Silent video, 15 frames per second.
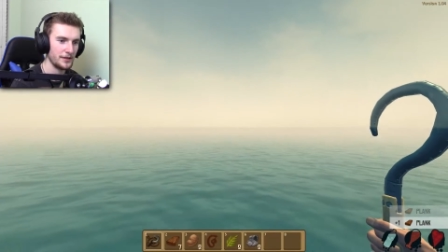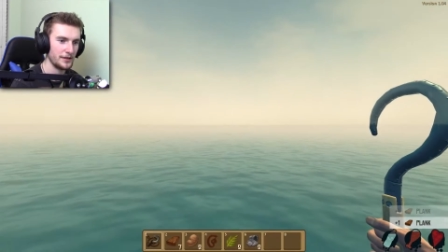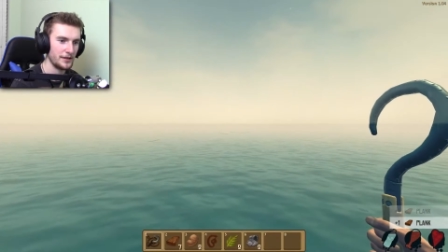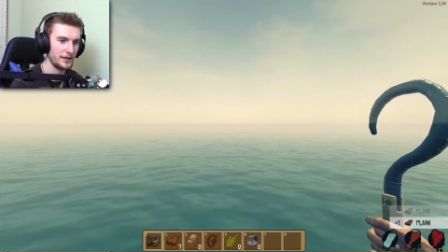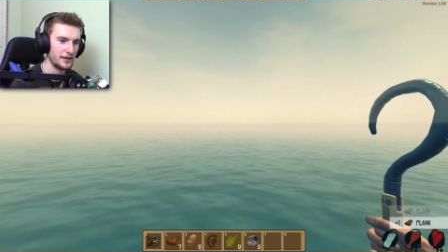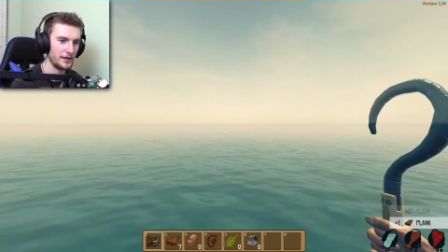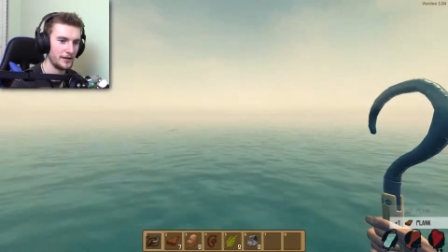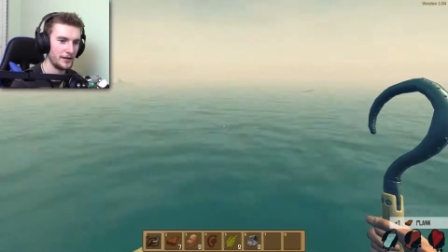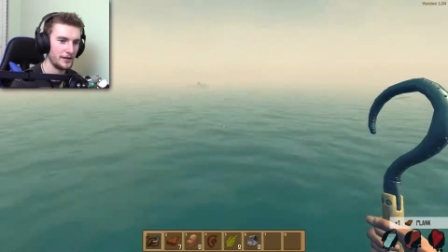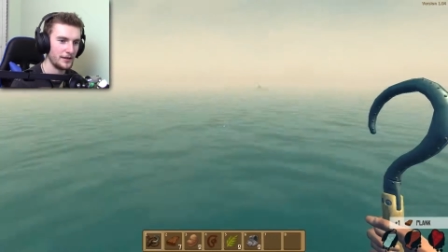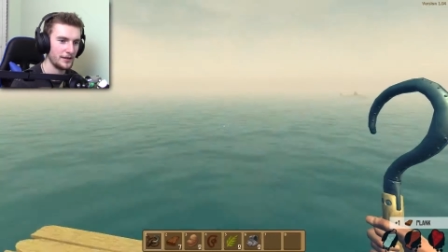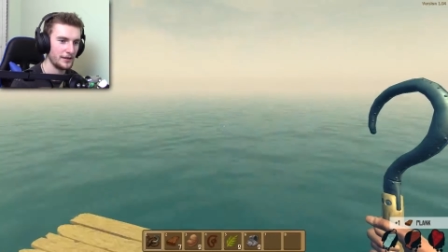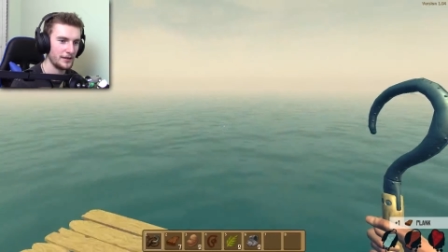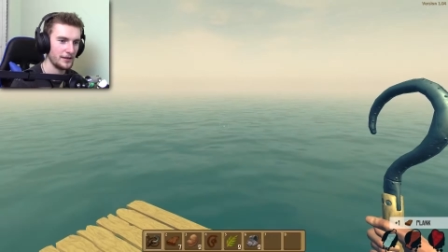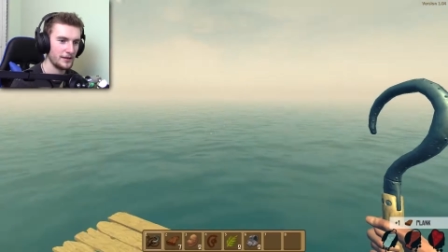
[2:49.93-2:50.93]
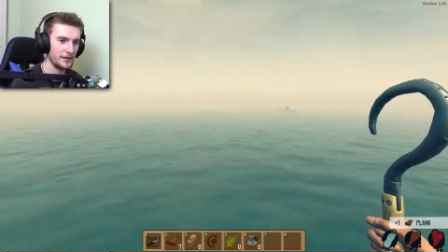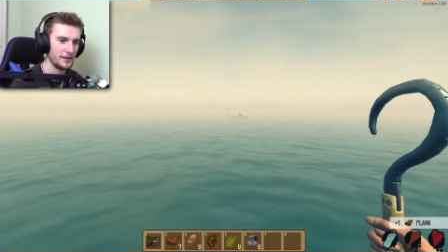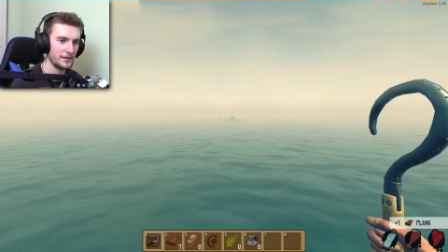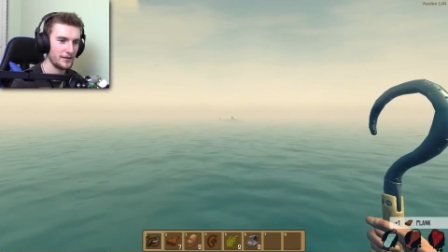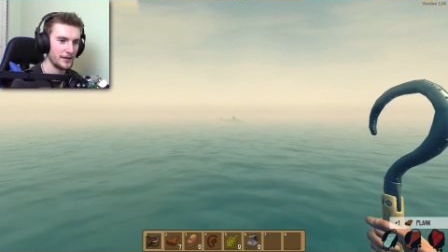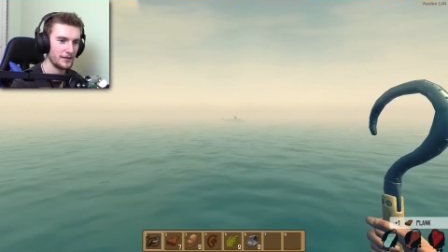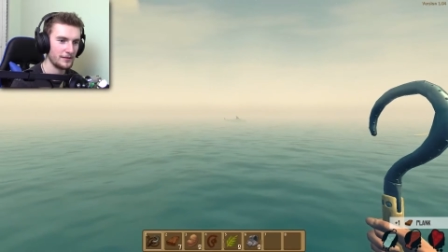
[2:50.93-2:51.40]
Uh,
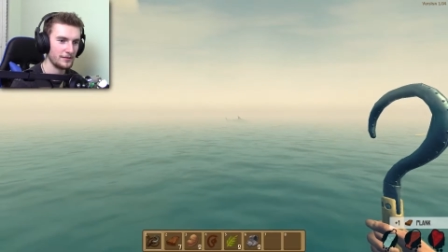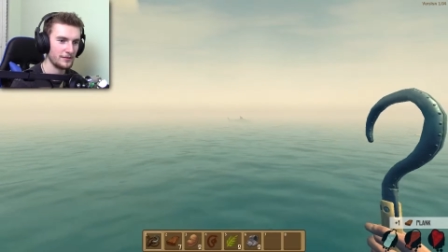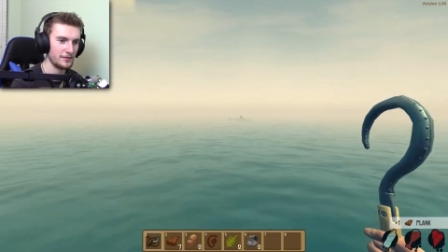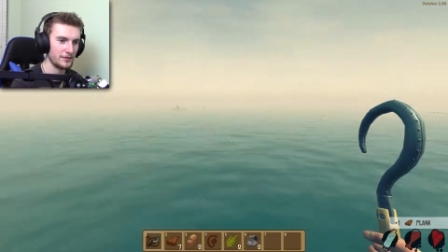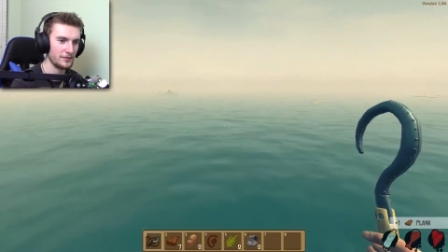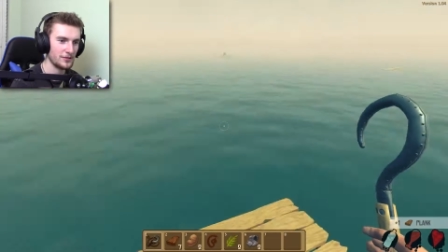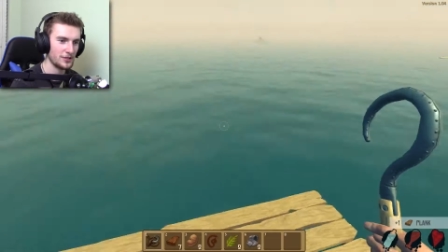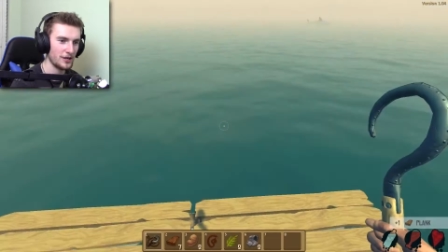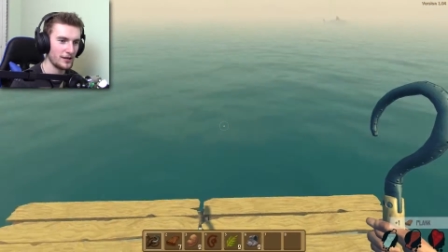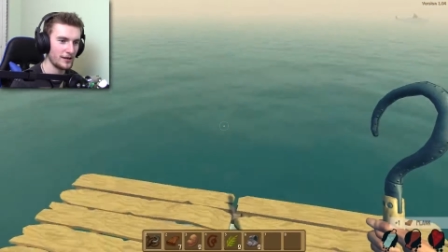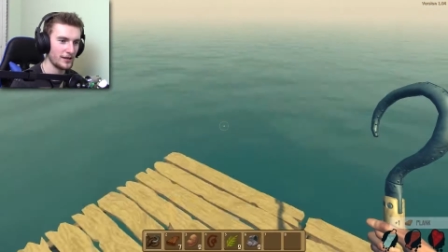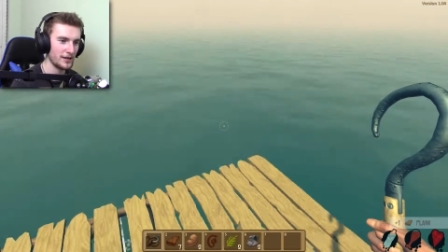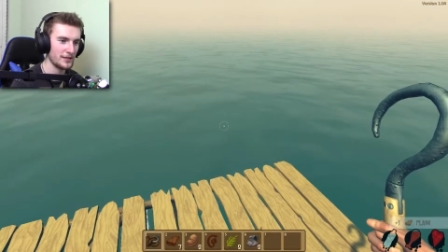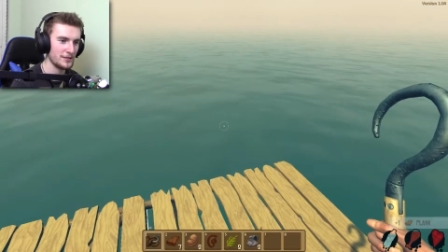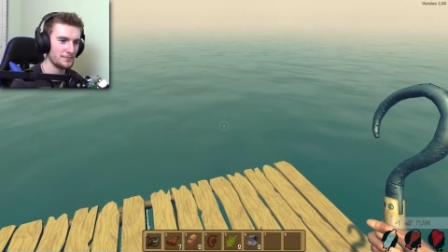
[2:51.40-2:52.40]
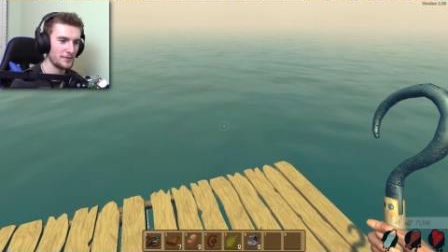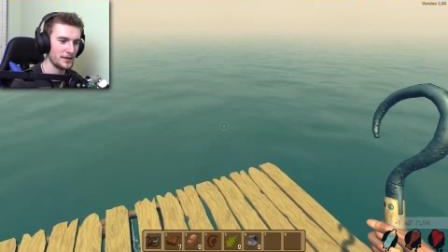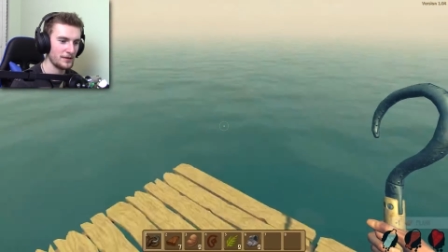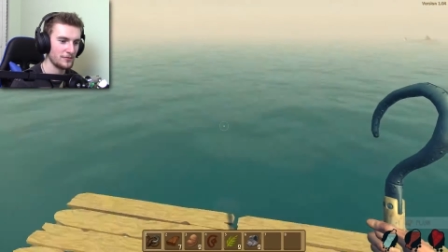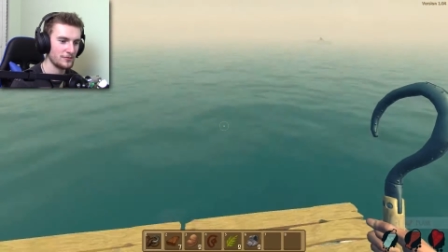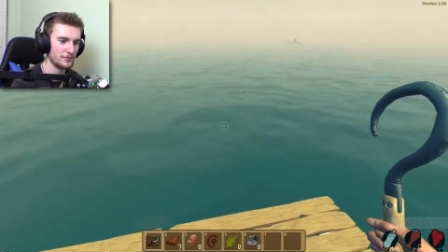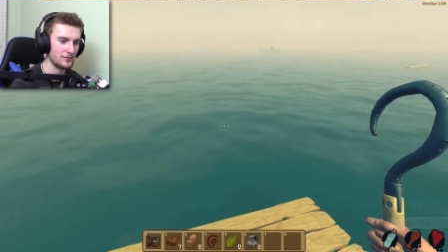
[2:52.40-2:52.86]
all right, so the shark is
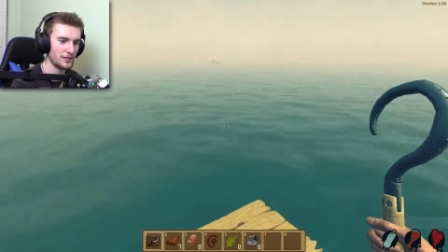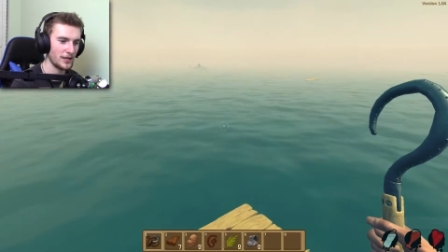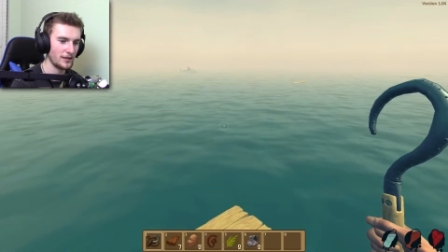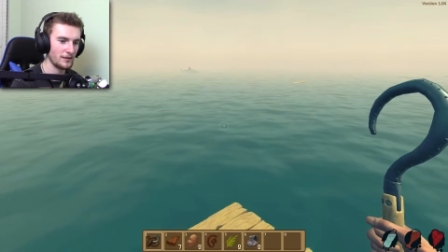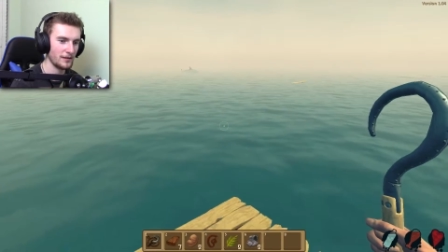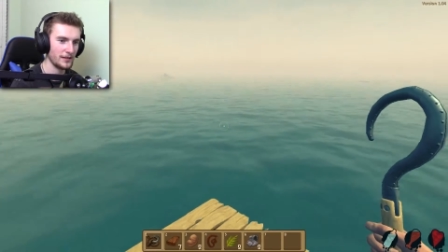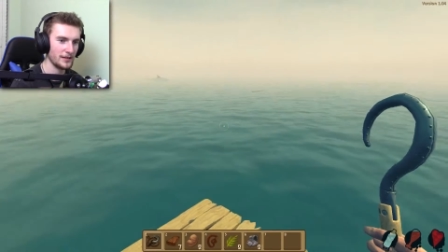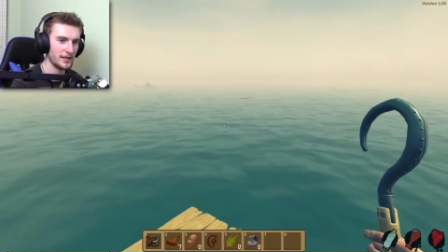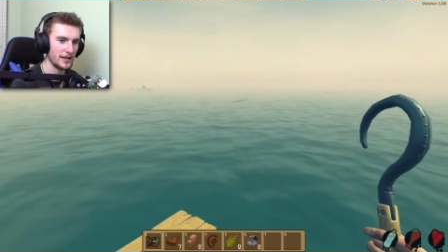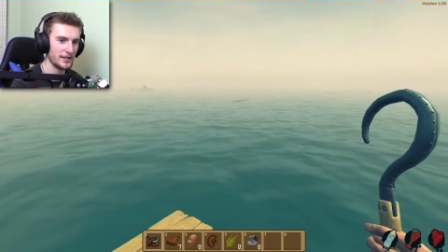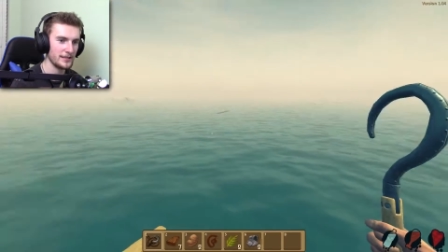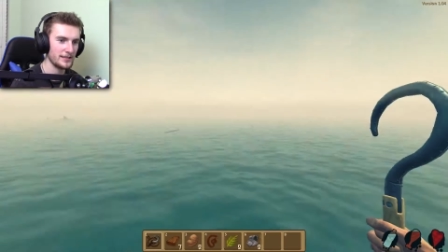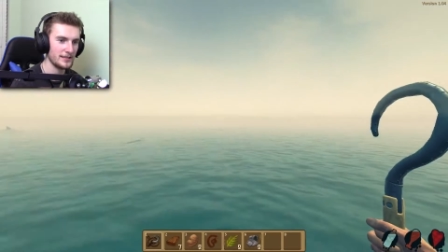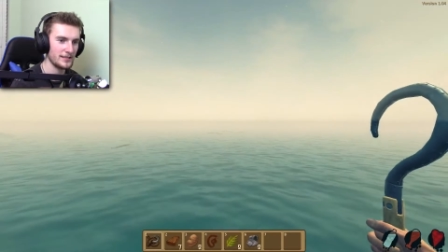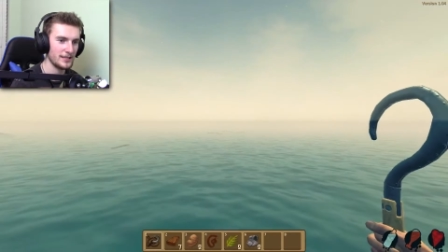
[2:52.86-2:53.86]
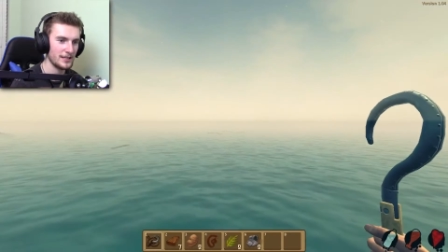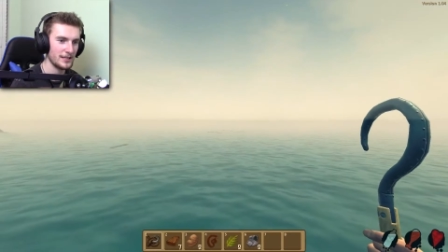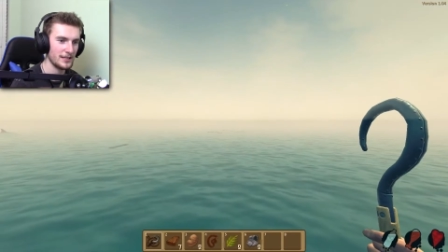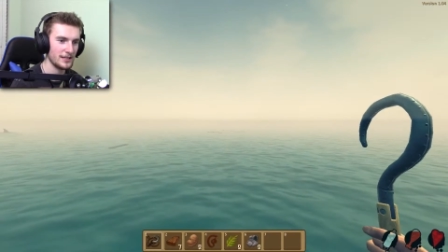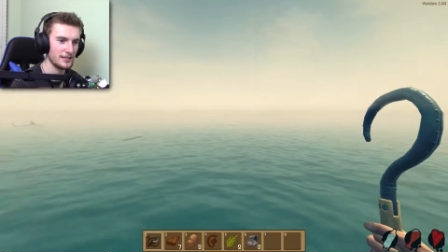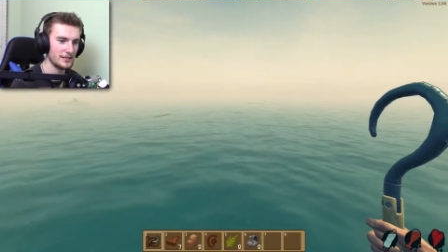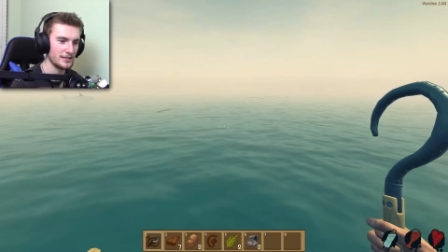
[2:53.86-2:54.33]
being generally nice.
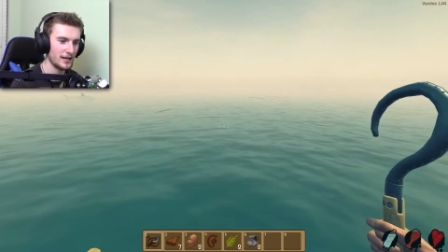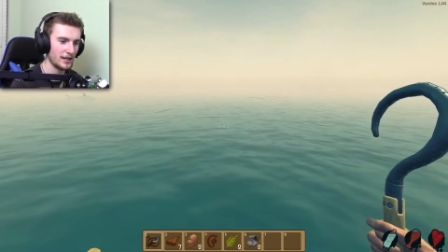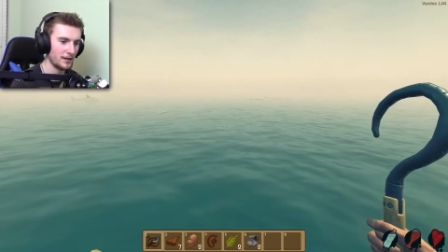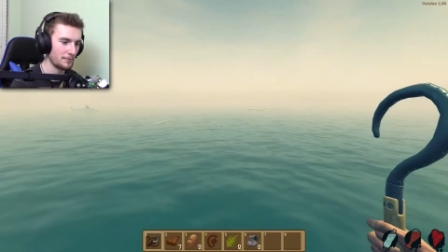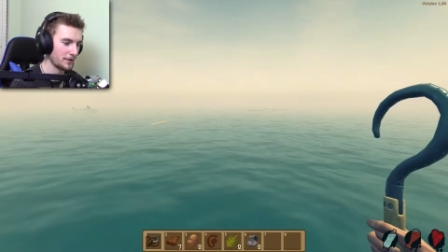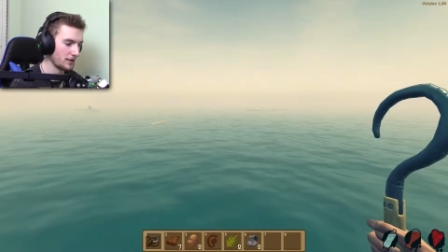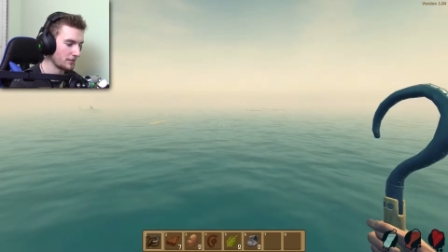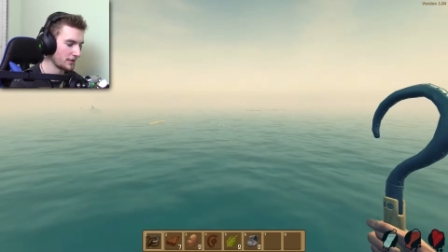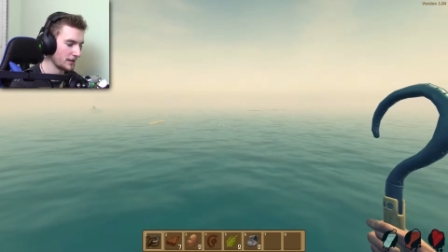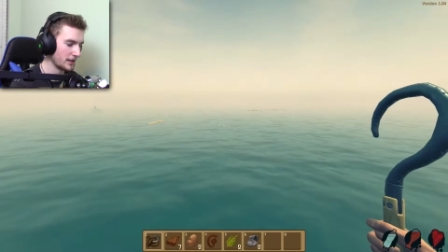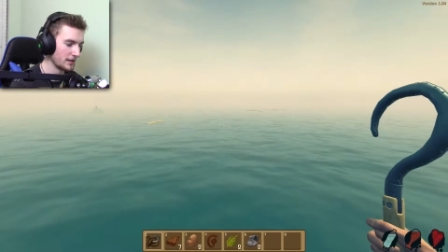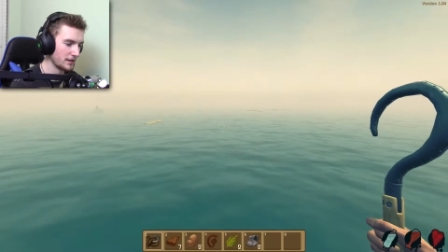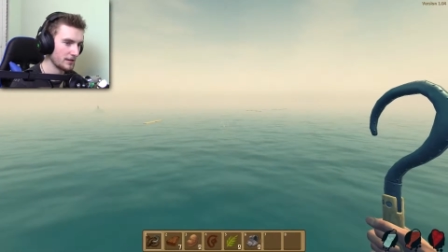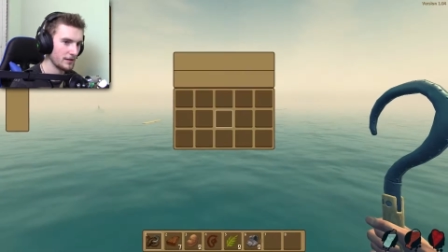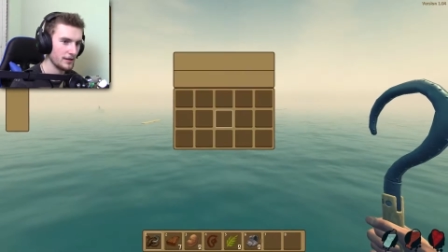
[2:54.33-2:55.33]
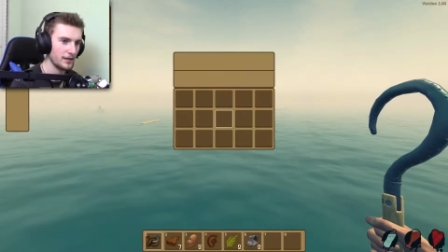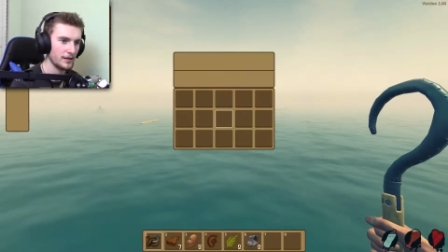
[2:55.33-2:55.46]
He's not coming over here.